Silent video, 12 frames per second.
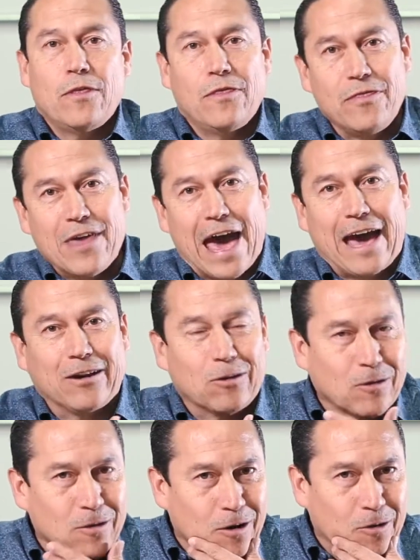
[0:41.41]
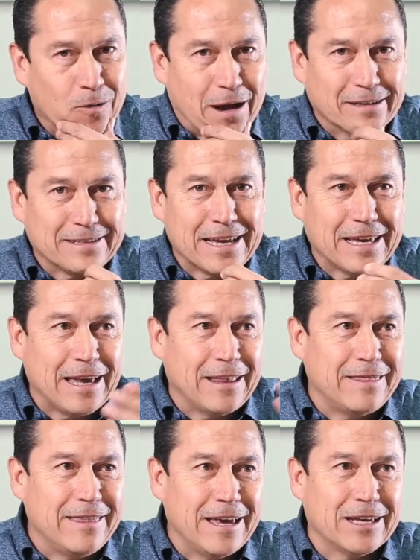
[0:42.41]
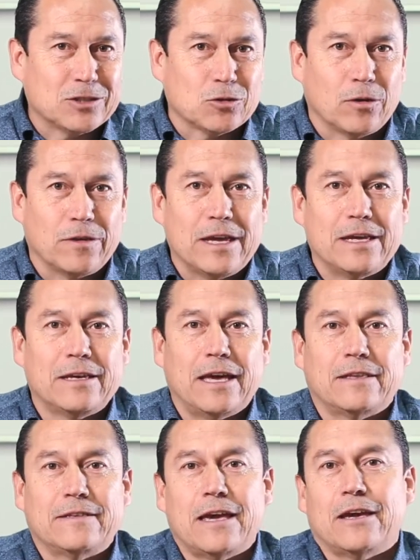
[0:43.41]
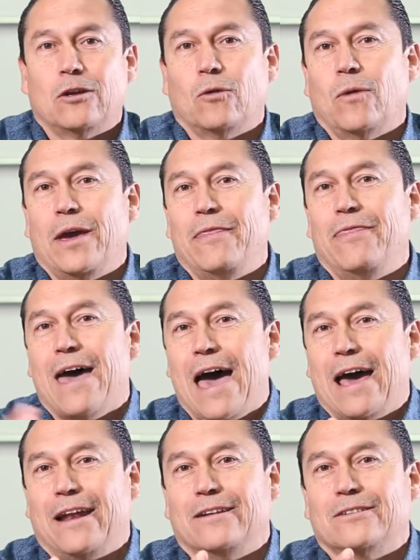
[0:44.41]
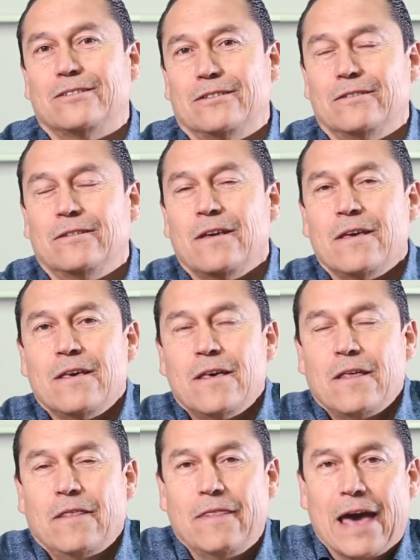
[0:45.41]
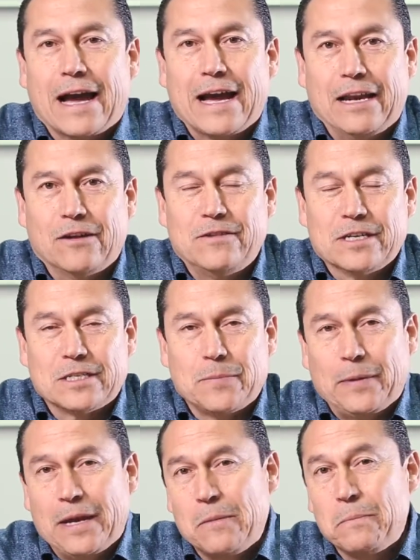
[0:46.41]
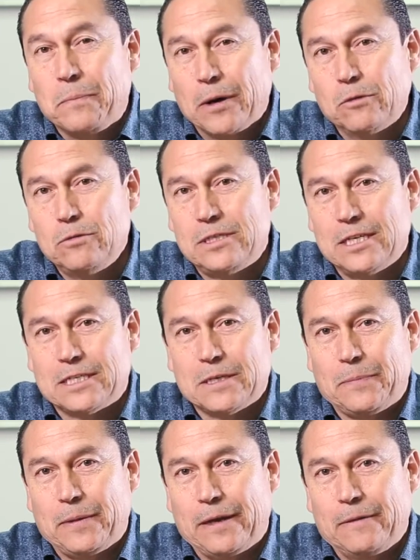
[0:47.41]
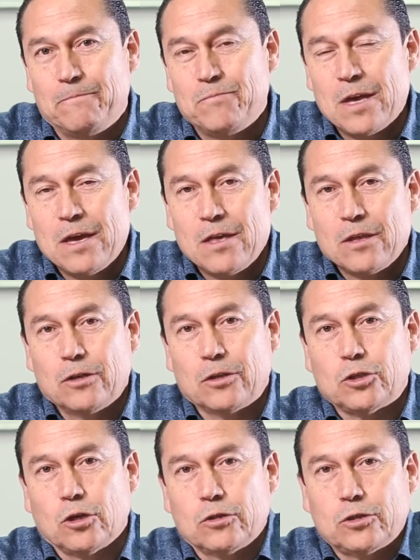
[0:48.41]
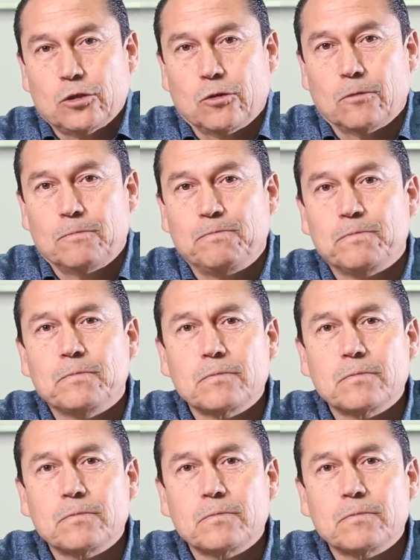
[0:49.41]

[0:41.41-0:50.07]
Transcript: that, or else they get this, or they get taken away that, and that kind of discipline, imposed discipline. There's also